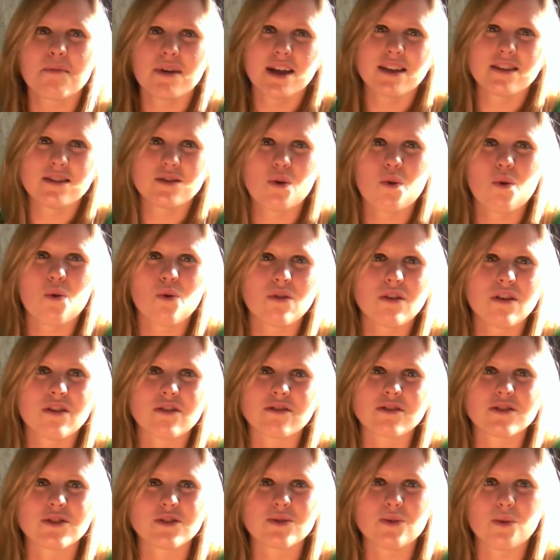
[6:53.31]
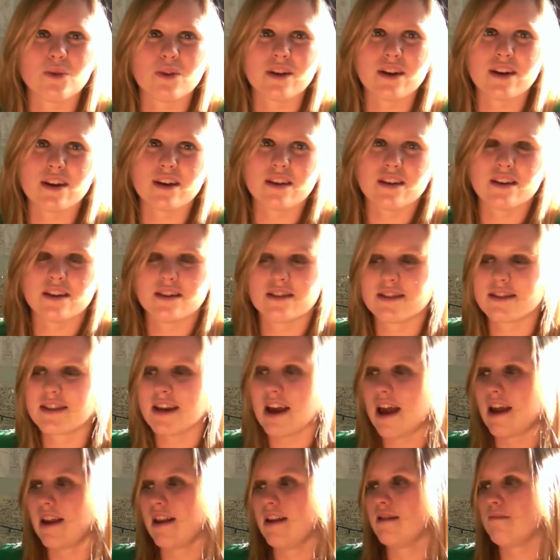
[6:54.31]
But that's a whole other story,
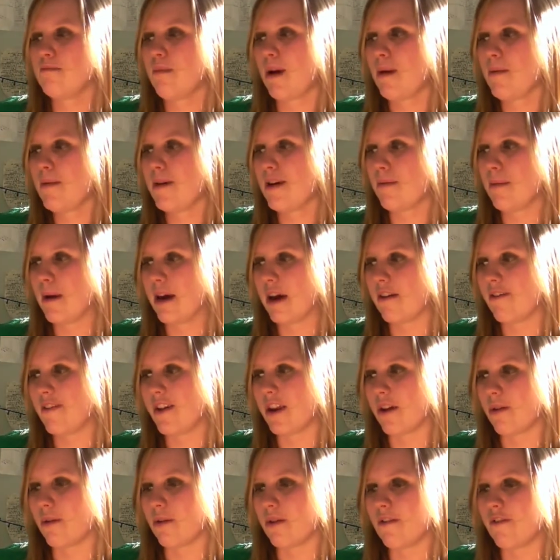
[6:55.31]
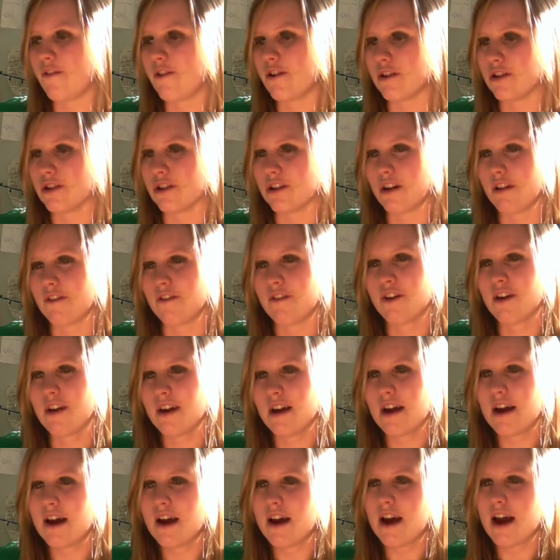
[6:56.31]
and maybe I'll make a video in the future of
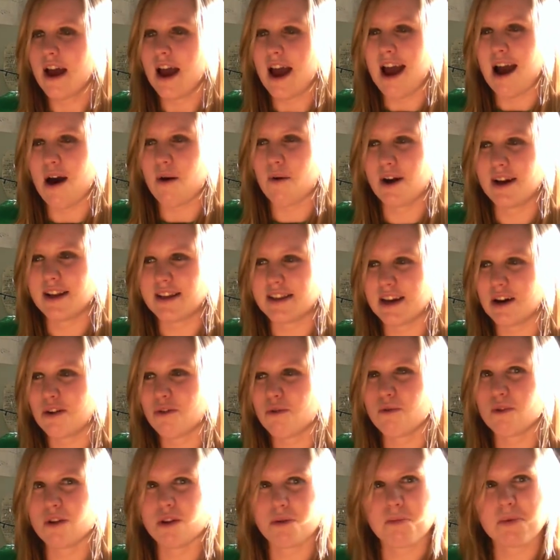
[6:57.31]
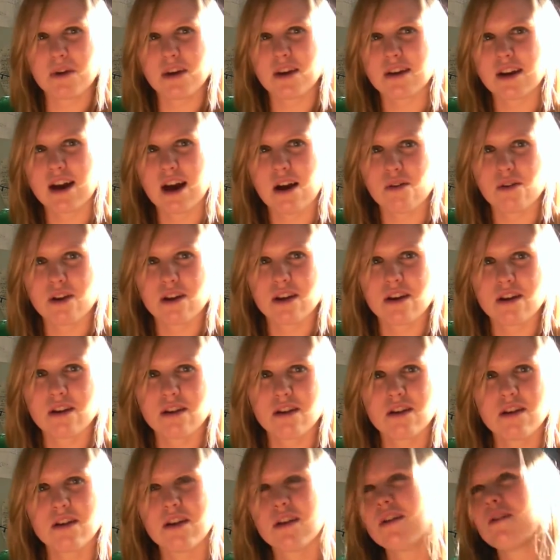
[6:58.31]
how I dealt with being outed,
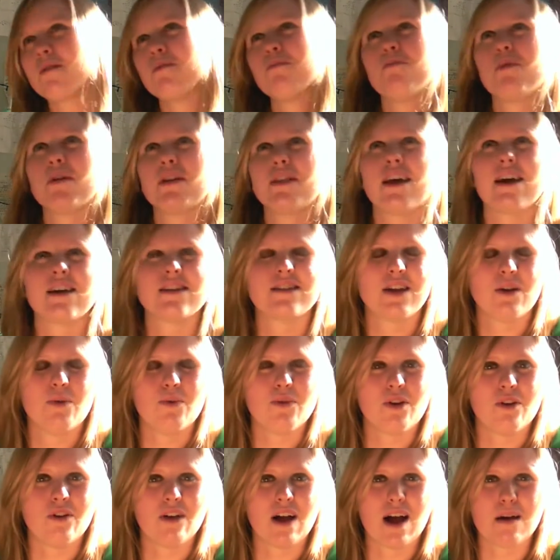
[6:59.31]
but that's how it all